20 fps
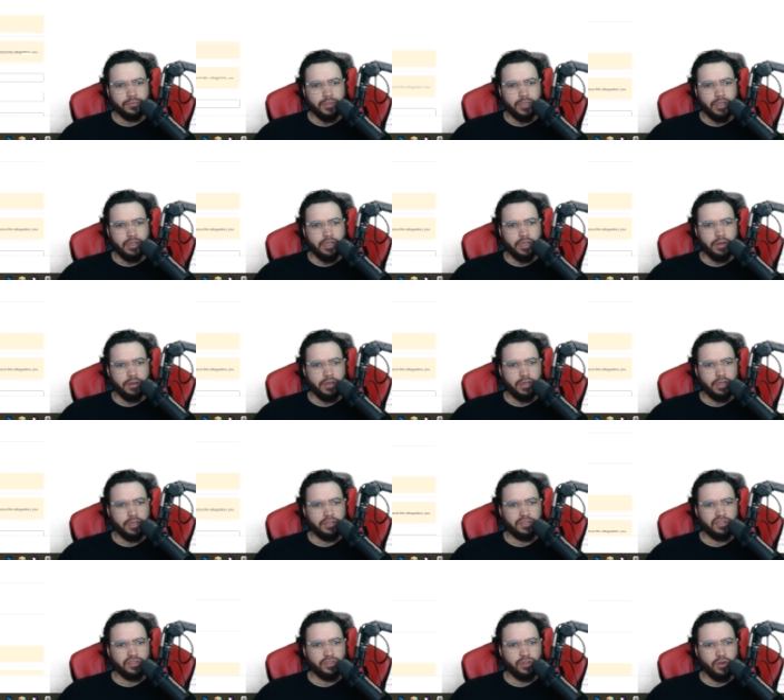okay, I needed
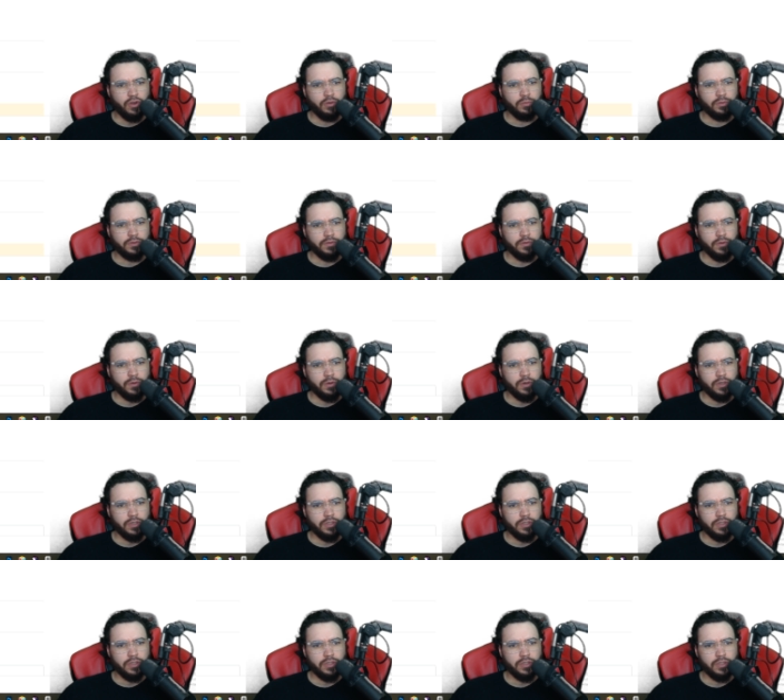scopes, of
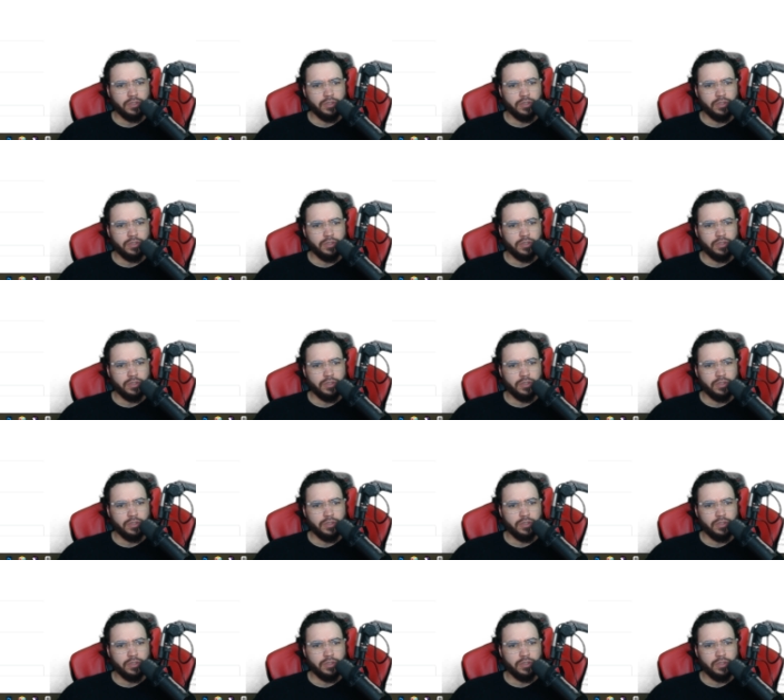course.